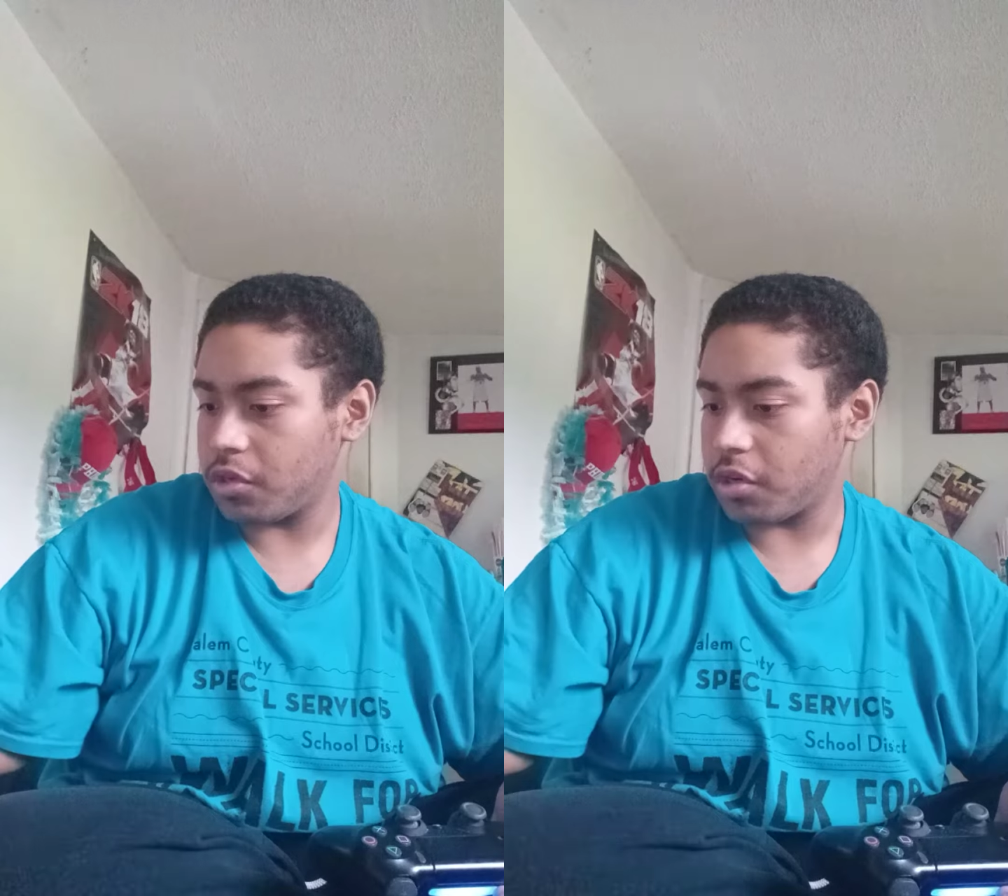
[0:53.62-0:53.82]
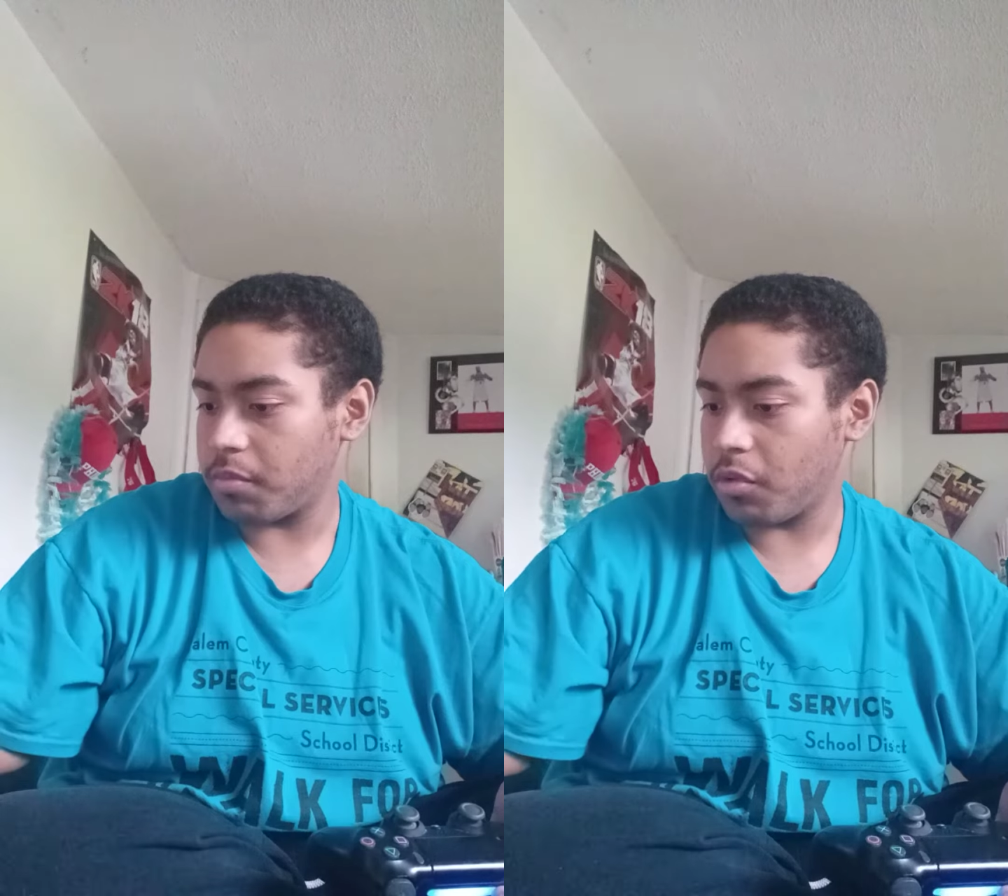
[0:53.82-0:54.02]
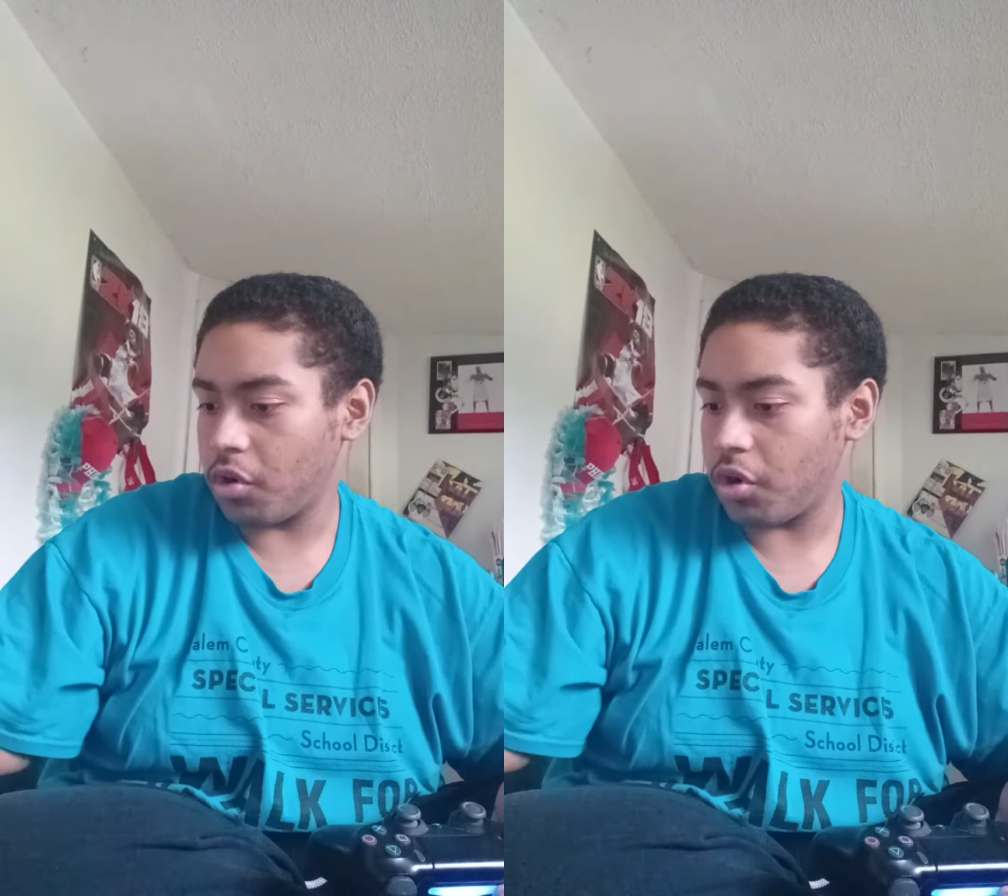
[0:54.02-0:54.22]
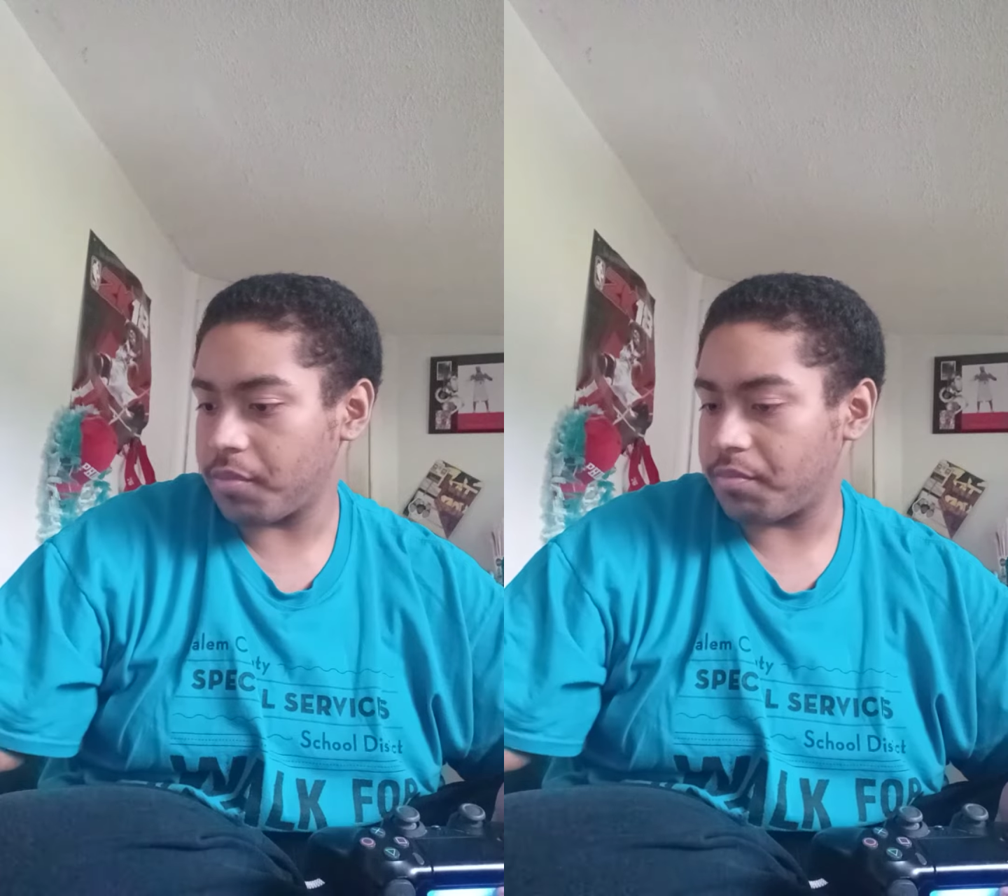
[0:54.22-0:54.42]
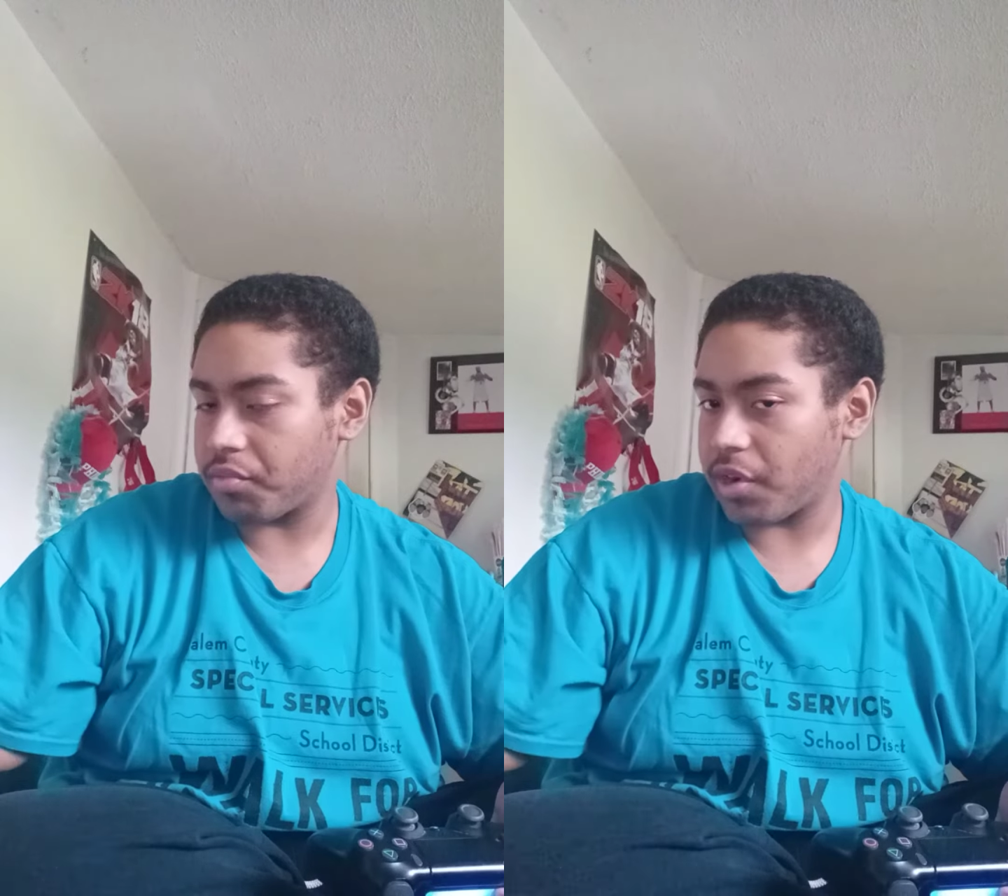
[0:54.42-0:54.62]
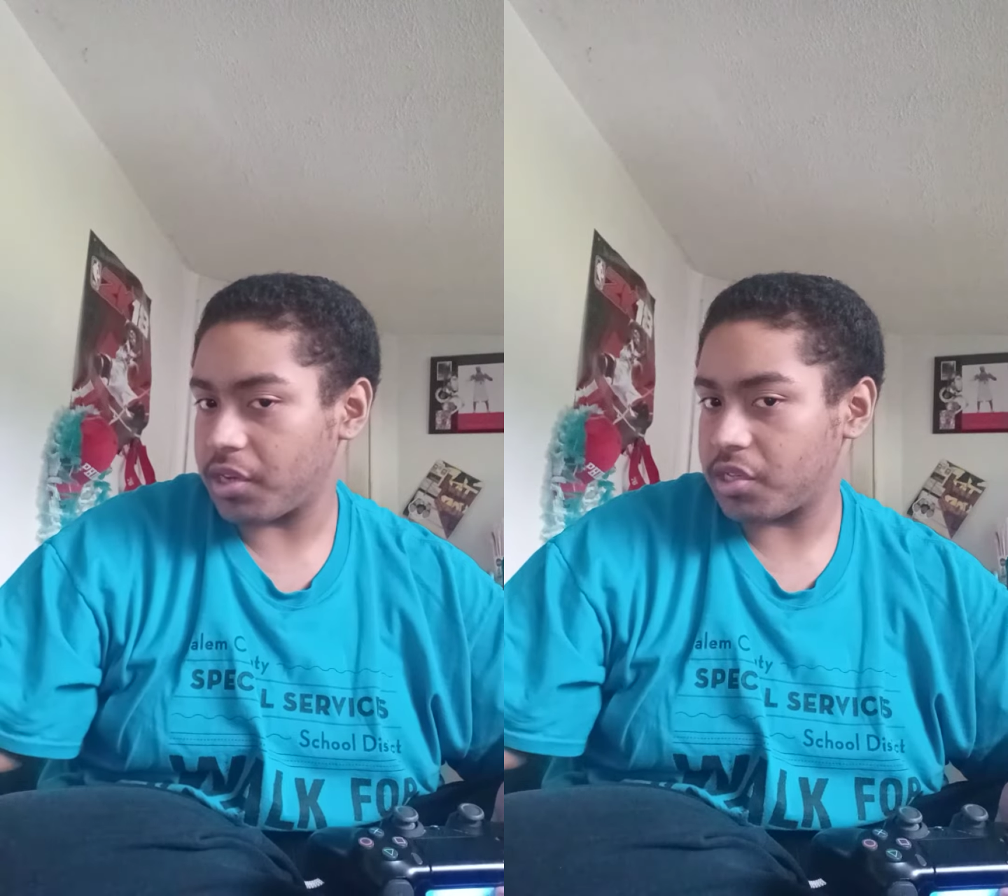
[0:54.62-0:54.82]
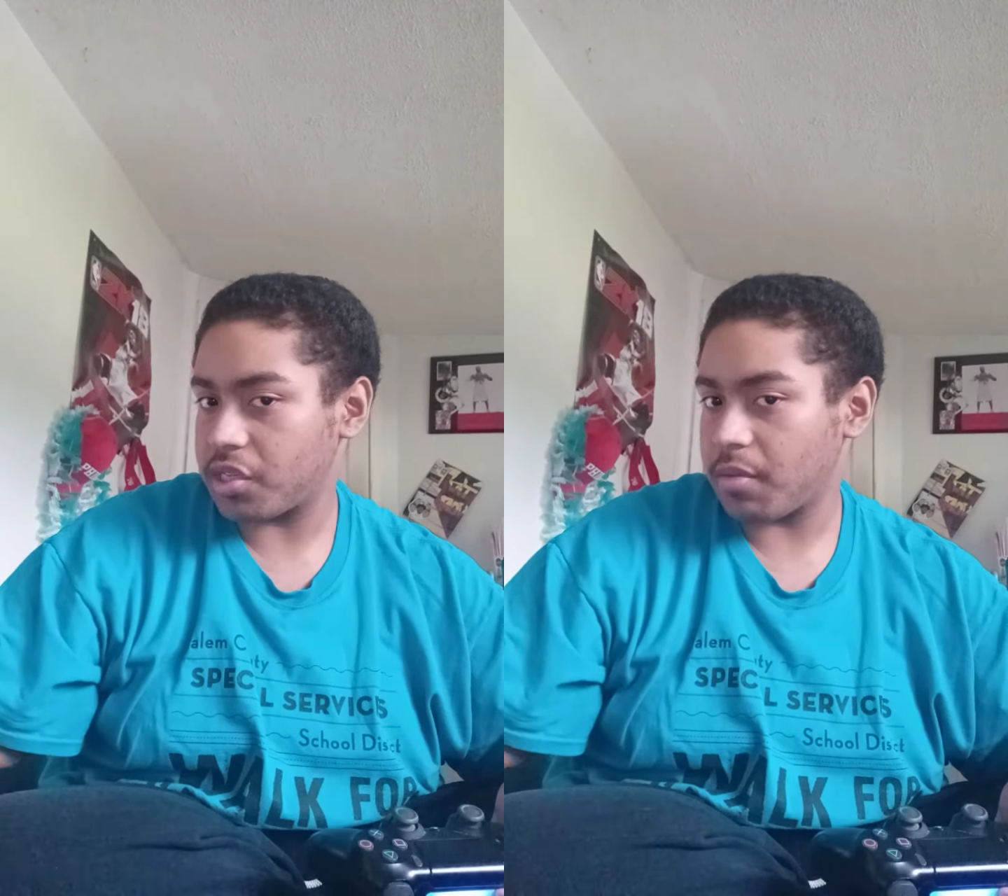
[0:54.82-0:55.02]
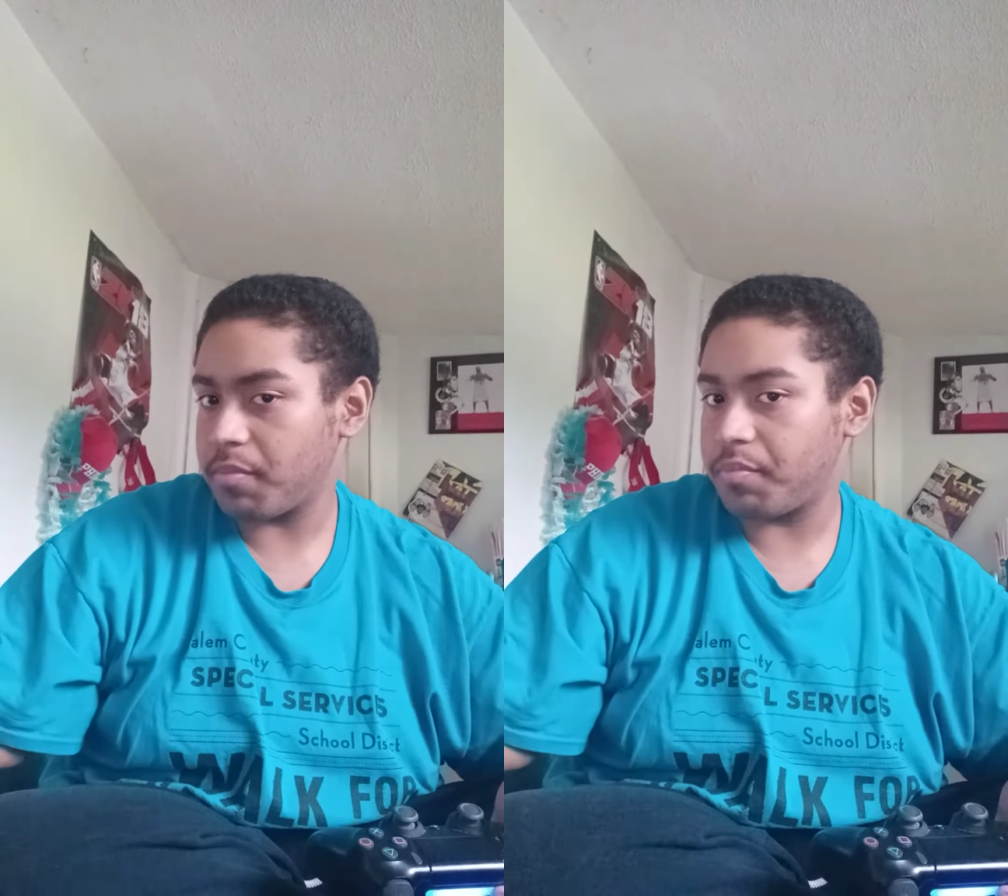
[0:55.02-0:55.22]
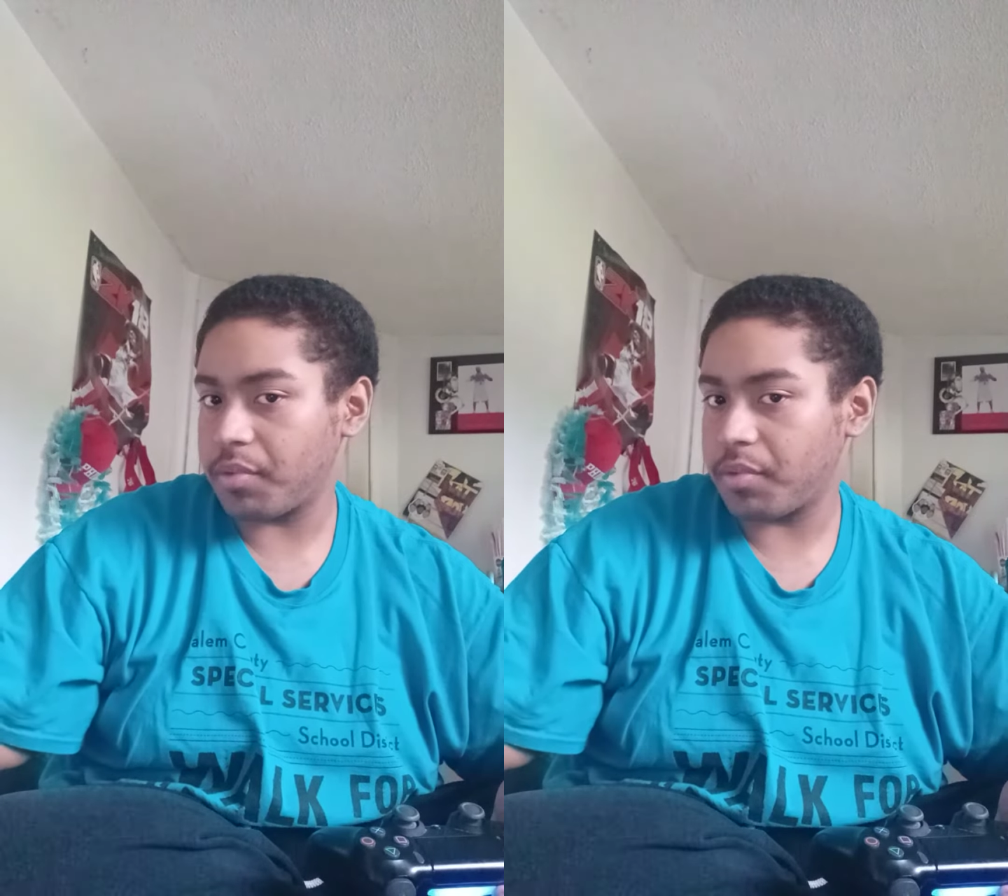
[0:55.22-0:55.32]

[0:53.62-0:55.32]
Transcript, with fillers: Come on, break some